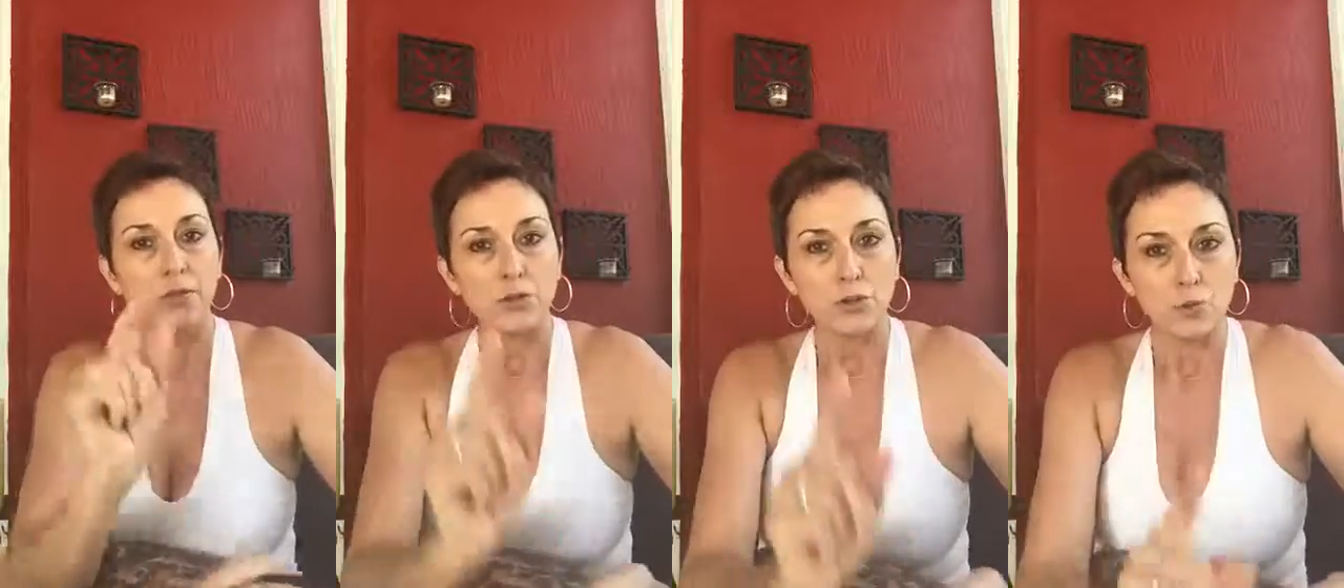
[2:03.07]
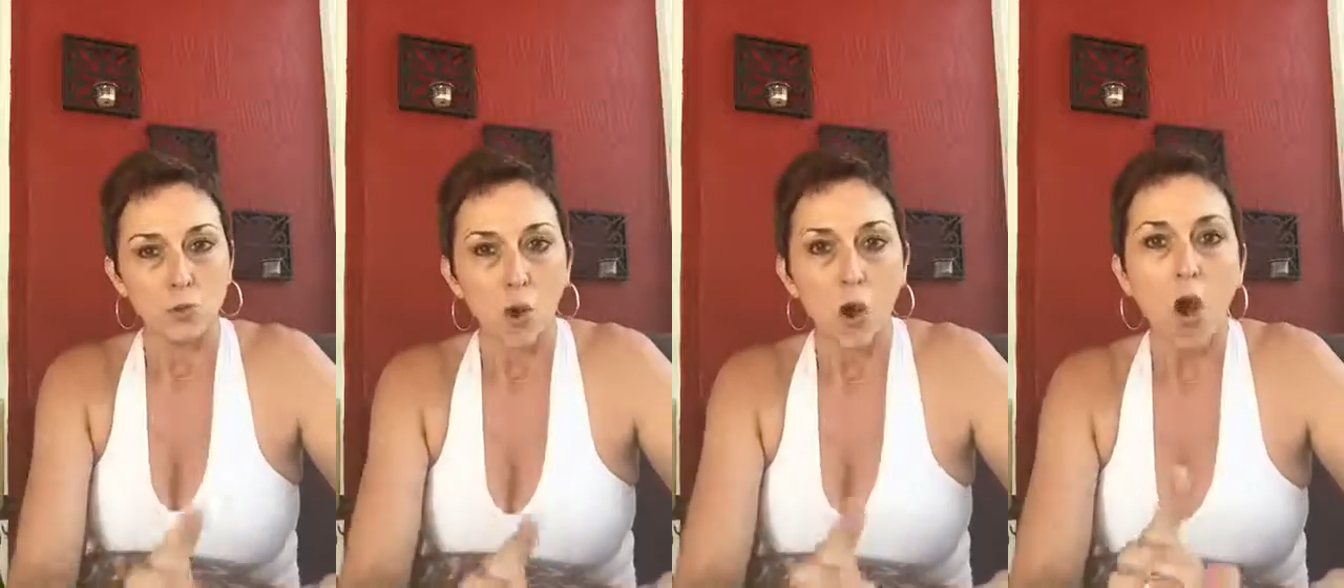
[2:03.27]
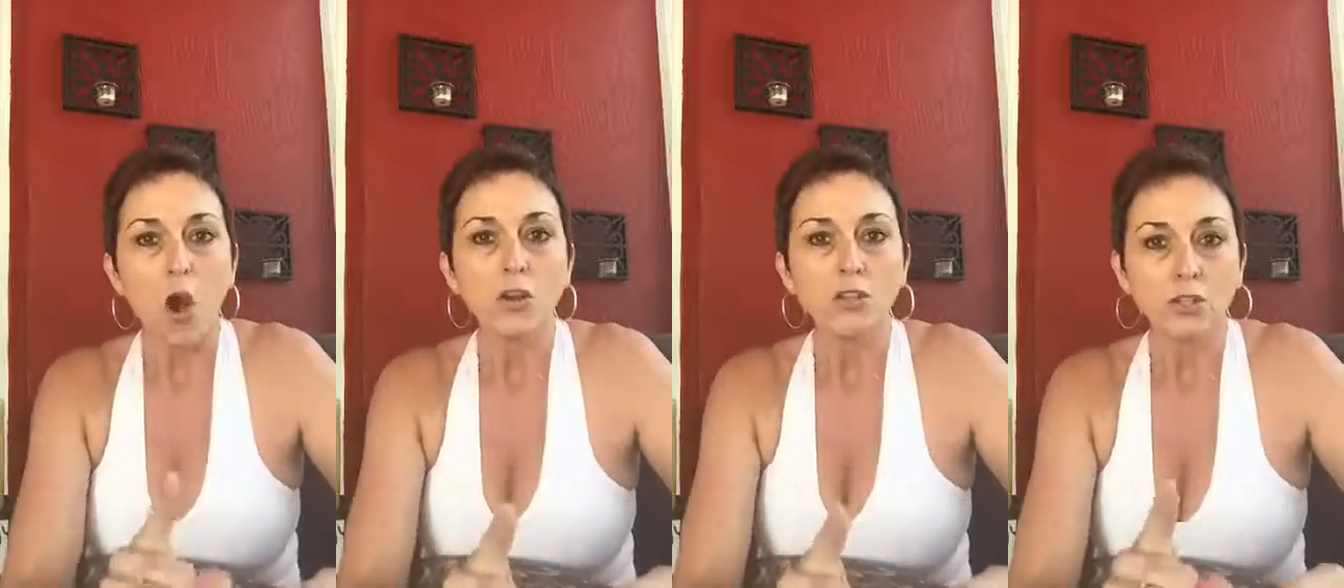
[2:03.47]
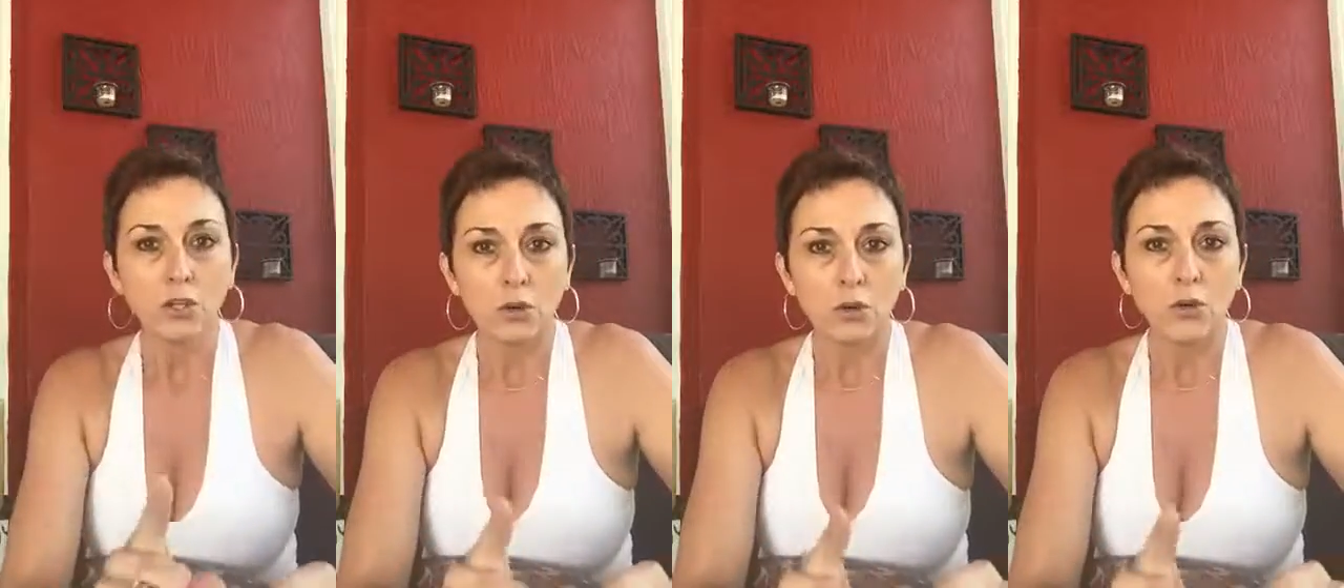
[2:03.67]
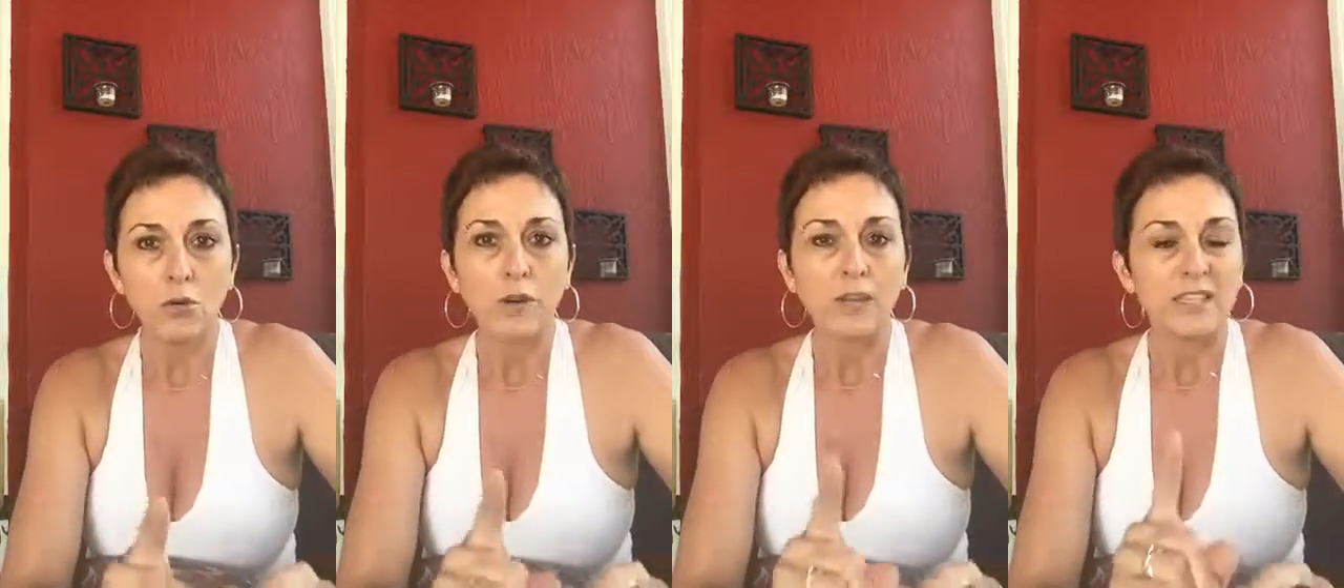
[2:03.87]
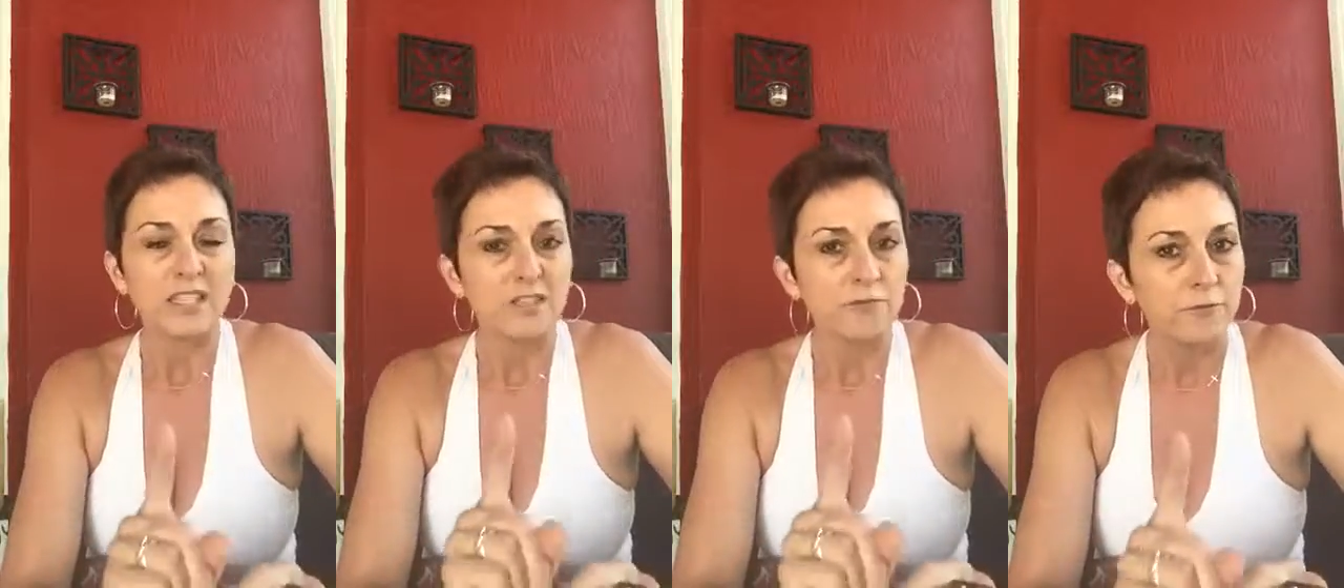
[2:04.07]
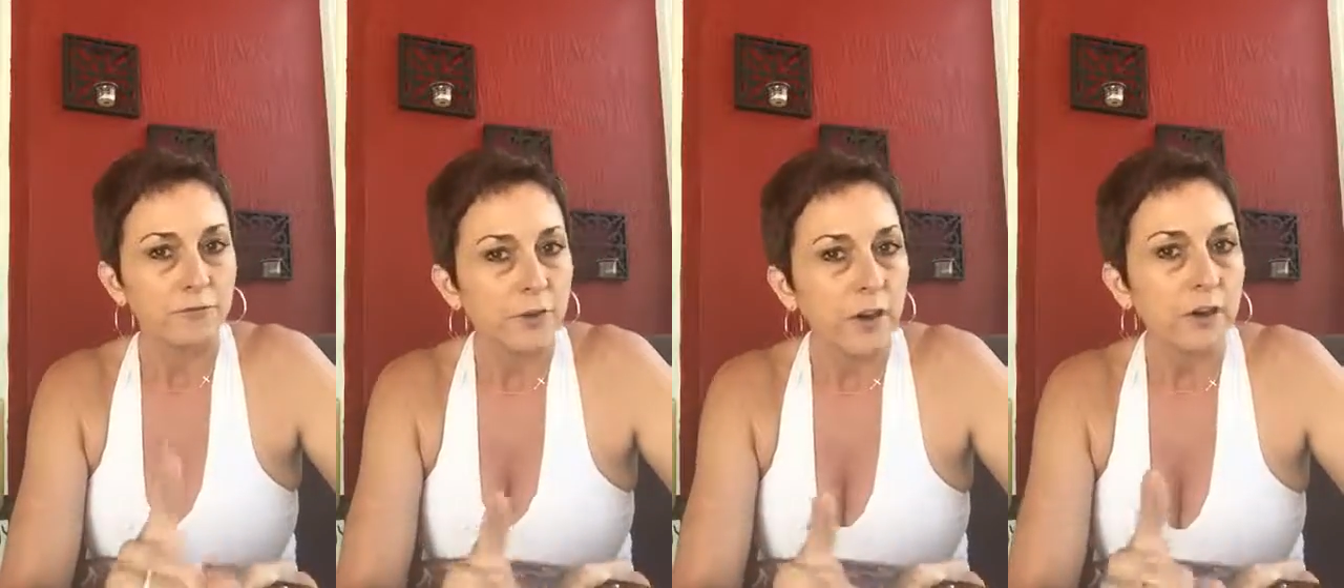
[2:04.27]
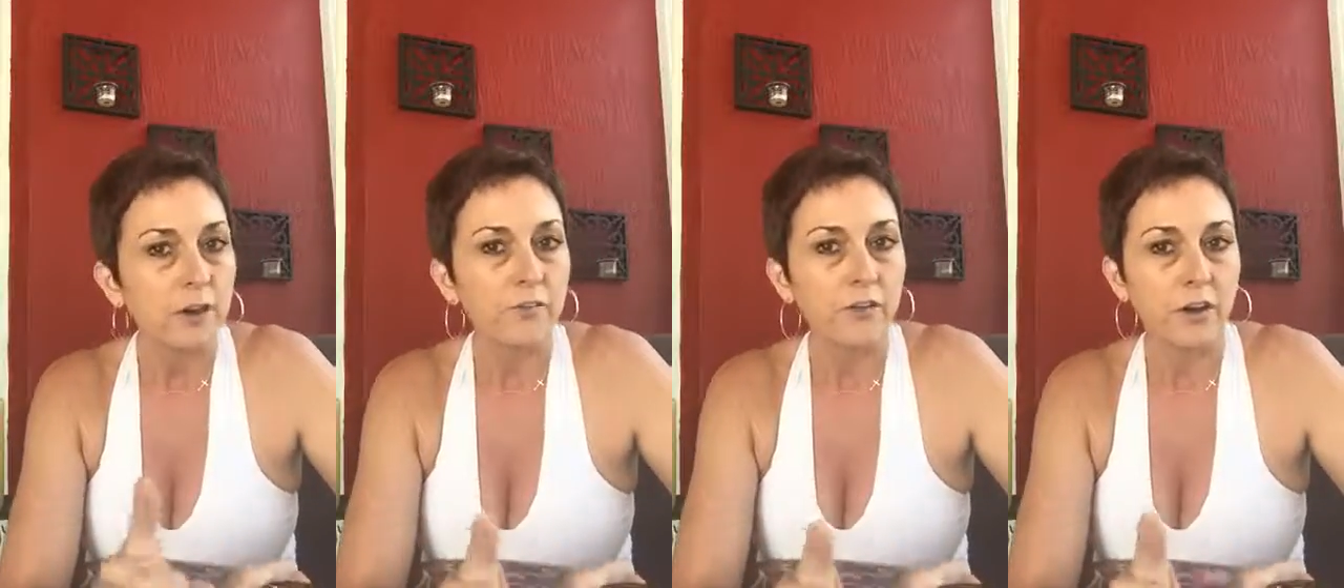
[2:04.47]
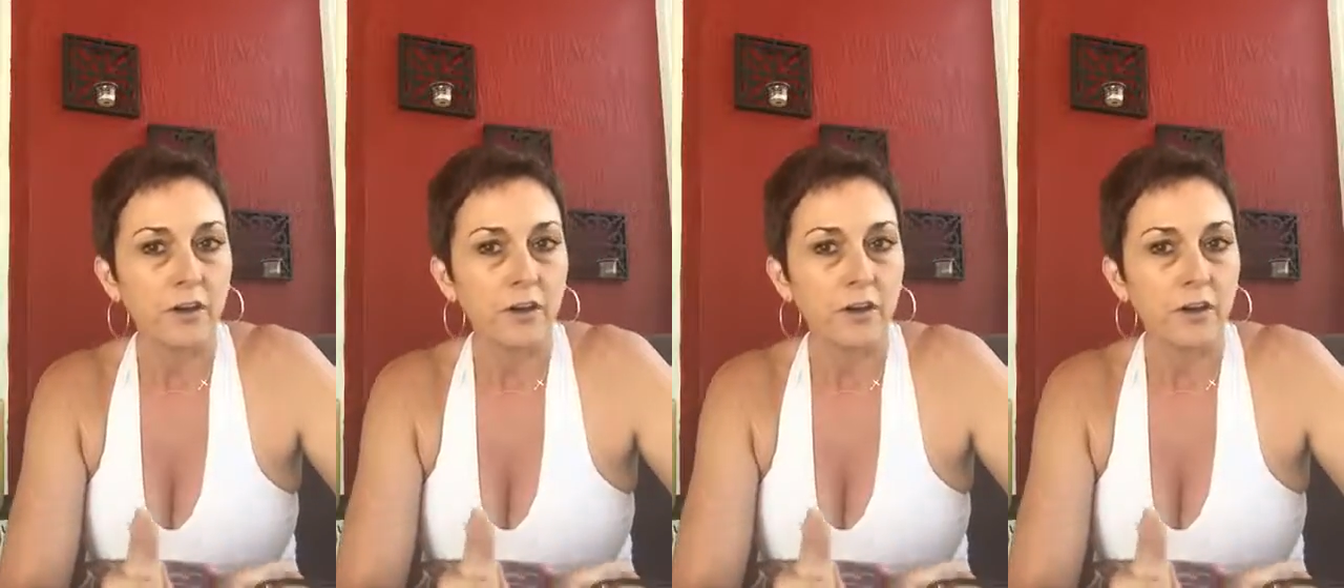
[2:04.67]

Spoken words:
You also, it's very,